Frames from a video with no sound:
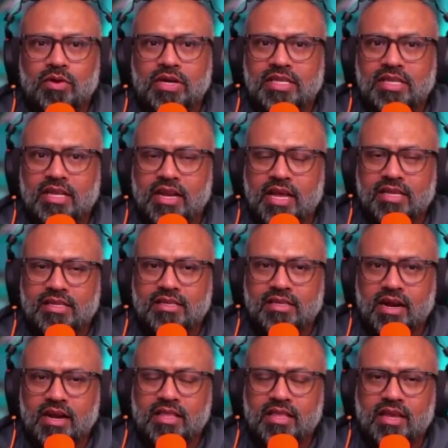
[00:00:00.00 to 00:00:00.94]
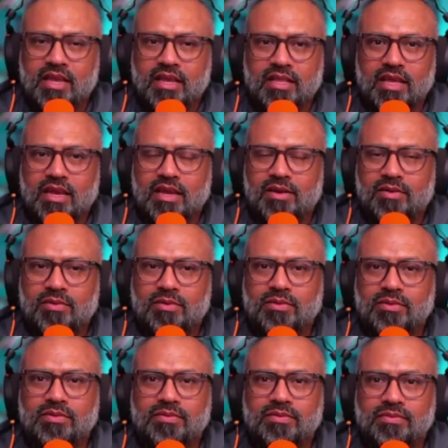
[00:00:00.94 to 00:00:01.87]
what is the next right thing they can
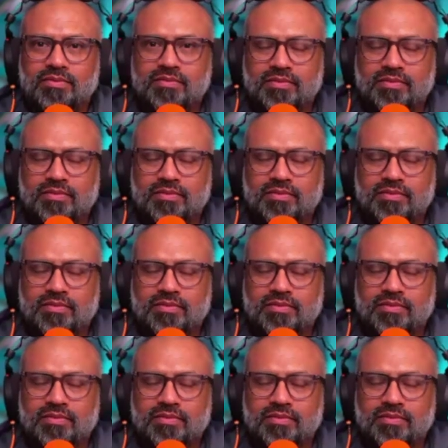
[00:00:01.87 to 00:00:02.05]
do?